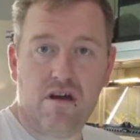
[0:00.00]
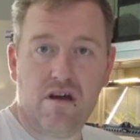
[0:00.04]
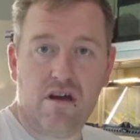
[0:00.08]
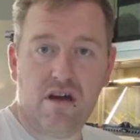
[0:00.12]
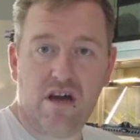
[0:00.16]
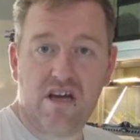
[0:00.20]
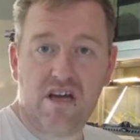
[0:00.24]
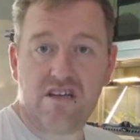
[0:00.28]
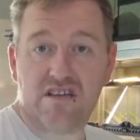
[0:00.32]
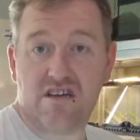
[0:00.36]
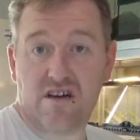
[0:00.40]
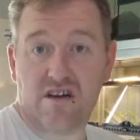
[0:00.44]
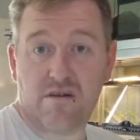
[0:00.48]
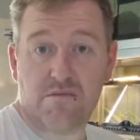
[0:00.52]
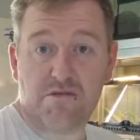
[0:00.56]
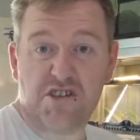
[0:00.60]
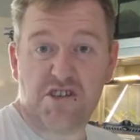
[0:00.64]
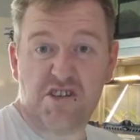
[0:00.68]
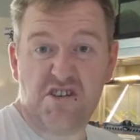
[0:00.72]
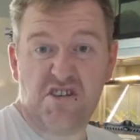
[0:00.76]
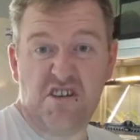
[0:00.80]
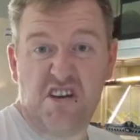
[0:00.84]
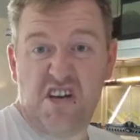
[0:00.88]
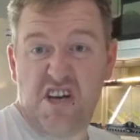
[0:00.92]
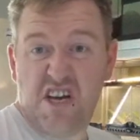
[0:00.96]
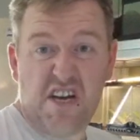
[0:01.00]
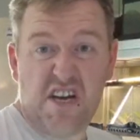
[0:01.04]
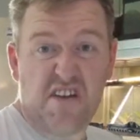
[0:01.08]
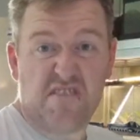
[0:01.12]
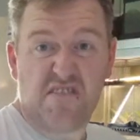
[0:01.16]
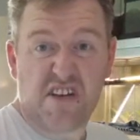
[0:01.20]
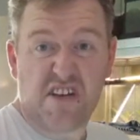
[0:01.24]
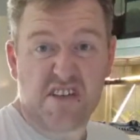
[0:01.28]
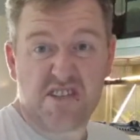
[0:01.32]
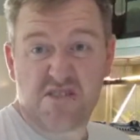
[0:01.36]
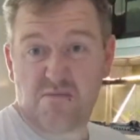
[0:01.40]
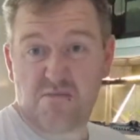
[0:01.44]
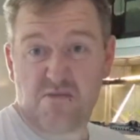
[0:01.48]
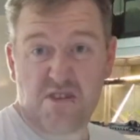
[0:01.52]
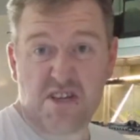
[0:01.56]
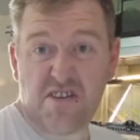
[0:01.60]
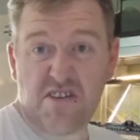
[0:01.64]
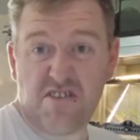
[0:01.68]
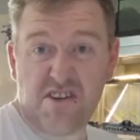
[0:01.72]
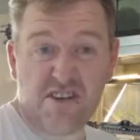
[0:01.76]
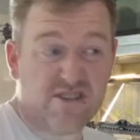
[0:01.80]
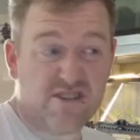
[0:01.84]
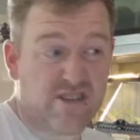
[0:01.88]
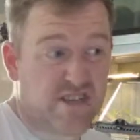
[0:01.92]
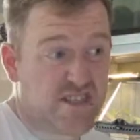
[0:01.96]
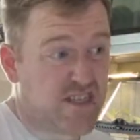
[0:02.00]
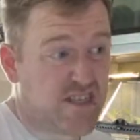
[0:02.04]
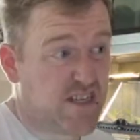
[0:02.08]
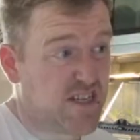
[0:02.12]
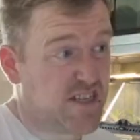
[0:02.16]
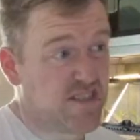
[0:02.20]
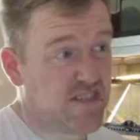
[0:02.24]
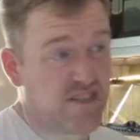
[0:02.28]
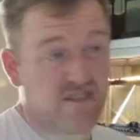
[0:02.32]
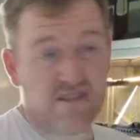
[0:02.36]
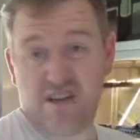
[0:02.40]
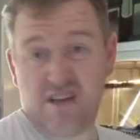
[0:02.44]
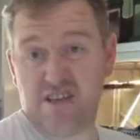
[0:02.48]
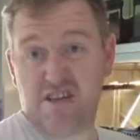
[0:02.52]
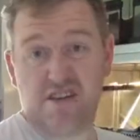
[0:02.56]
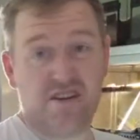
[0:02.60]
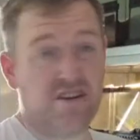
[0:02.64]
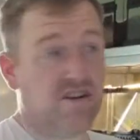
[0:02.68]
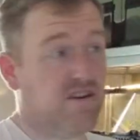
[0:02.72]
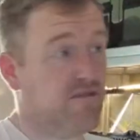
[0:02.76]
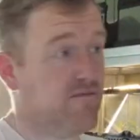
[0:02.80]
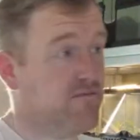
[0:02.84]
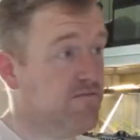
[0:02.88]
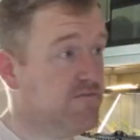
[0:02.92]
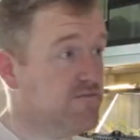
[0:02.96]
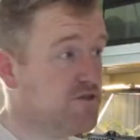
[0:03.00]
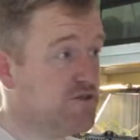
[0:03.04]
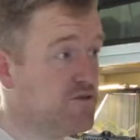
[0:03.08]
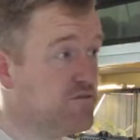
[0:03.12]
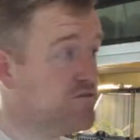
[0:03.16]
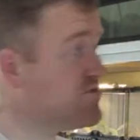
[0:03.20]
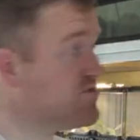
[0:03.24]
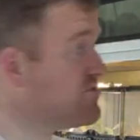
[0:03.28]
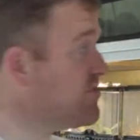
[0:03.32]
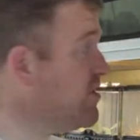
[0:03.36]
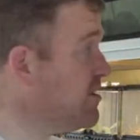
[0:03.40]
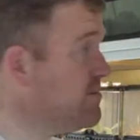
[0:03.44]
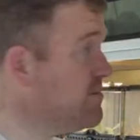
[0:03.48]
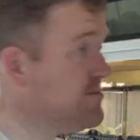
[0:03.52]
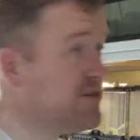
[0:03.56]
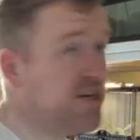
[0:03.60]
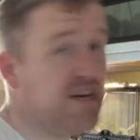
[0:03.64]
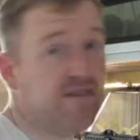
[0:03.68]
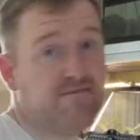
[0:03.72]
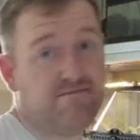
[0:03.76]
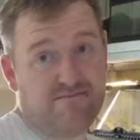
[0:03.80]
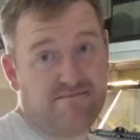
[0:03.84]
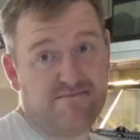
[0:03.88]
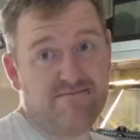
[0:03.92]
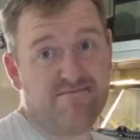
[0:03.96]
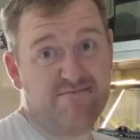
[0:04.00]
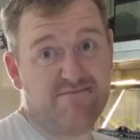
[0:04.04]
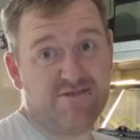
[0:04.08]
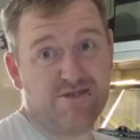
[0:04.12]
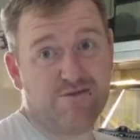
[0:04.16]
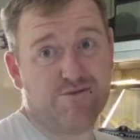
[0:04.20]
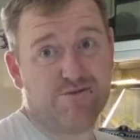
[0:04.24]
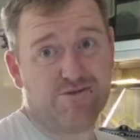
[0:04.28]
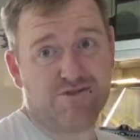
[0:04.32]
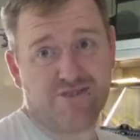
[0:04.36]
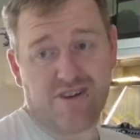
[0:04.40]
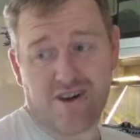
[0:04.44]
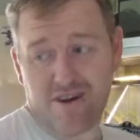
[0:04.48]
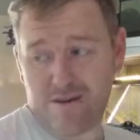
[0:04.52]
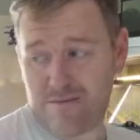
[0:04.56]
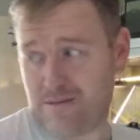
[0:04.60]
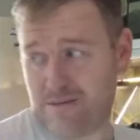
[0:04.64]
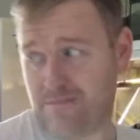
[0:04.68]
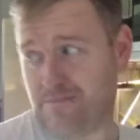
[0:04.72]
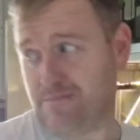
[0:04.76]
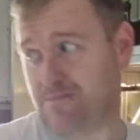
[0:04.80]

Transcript: It's an option. If that's something you're interested in and you're not subscribed yet, subscribe.